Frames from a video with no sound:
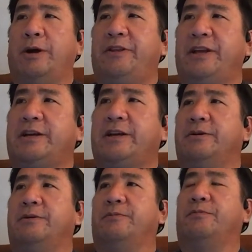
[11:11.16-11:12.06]
Well, I think
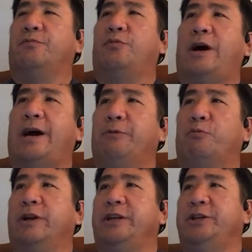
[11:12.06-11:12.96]
why I
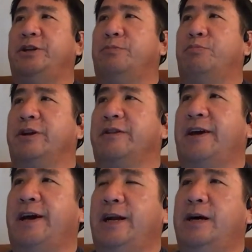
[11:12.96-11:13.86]
wanted you to bring
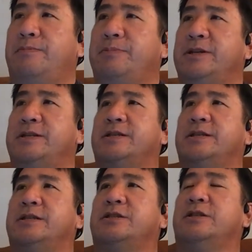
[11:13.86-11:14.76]
that up is
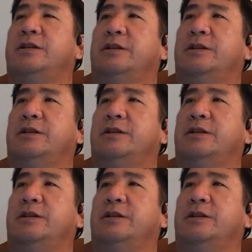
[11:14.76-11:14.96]
this.